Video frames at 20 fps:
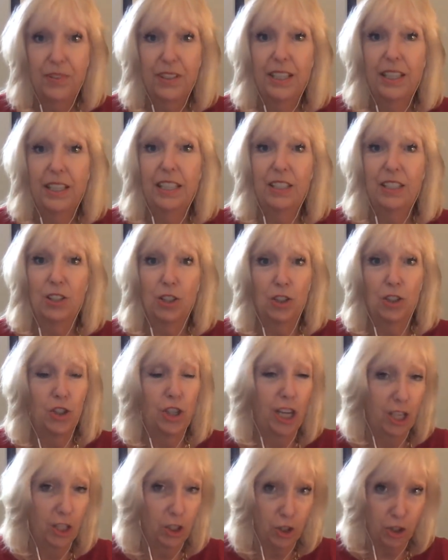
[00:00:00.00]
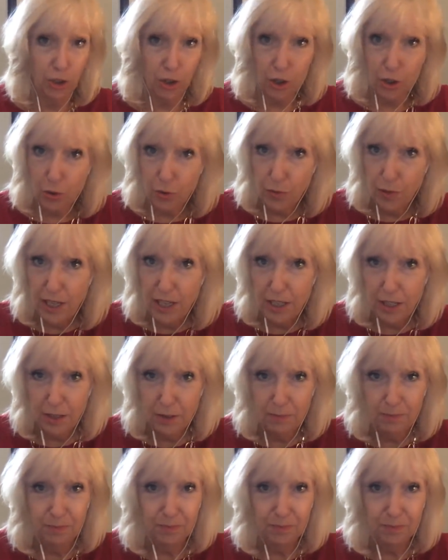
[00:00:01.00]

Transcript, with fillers: is to change your career